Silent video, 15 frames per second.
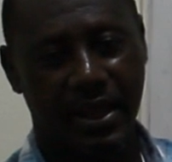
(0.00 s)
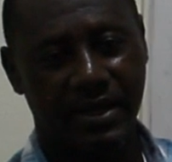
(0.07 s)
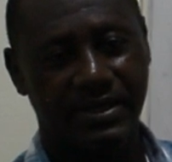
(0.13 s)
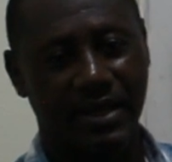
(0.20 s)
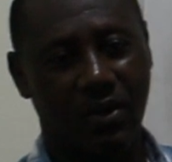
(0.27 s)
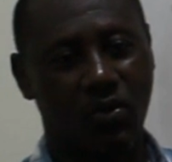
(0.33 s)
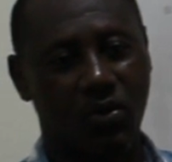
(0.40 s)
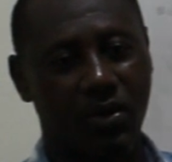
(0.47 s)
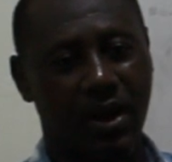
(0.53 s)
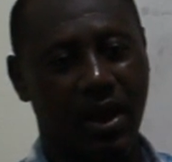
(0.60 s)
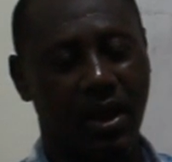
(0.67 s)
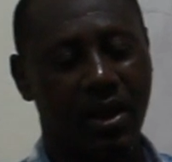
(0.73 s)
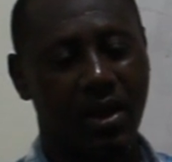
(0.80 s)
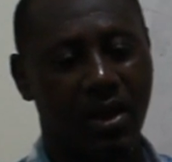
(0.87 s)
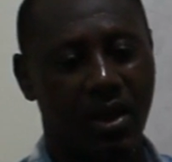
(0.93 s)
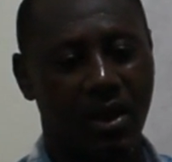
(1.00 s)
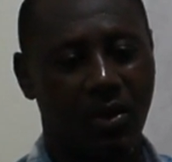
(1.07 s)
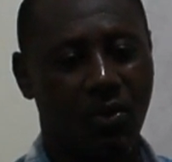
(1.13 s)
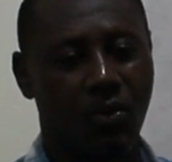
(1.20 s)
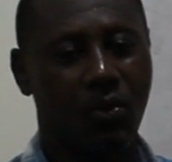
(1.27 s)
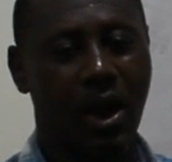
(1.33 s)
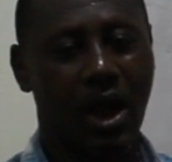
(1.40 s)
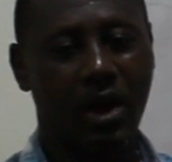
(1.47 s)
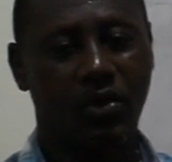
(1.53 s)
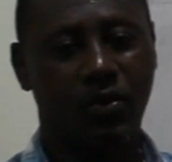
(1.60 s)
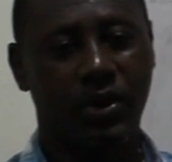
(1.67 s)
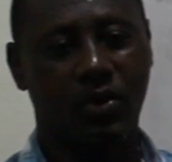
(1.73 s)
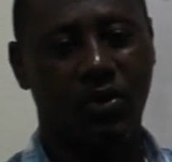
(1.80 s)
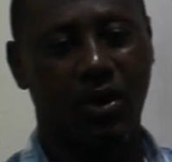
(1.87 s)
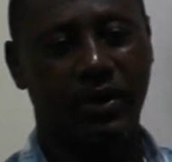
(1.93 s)
Hexagonal. Why
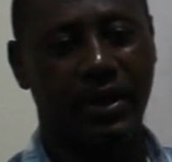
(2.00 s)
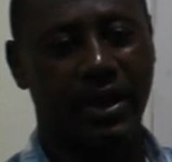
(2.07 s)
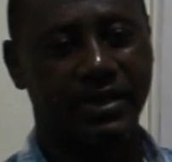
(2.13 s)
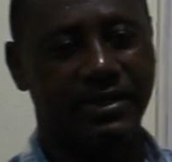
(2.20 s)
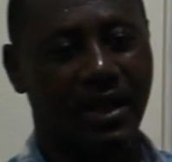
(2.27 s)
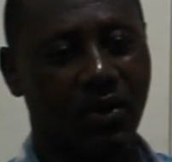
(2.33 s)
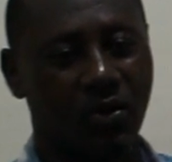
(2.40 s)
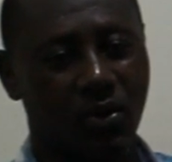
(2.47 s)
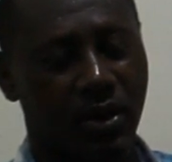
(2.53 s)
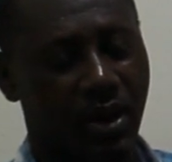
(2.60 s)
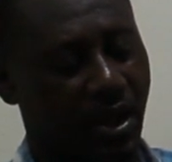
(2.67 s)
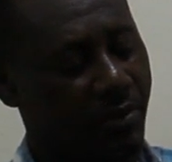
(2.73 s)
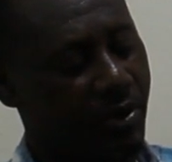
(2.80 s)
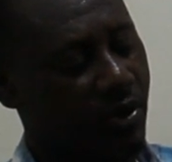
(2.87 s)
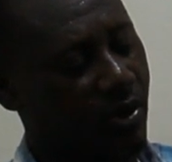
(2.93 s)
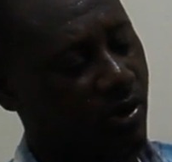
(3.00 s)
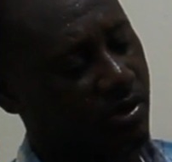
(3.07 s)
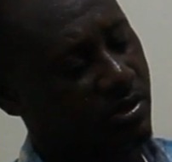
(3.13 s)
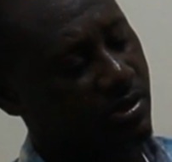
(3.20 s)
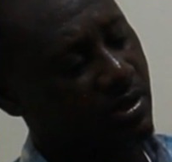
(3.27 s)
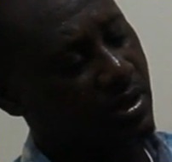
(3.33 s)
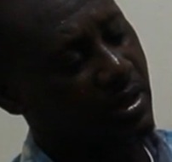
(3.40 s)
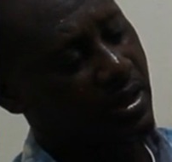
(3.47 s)
do we call the hexagonal? Because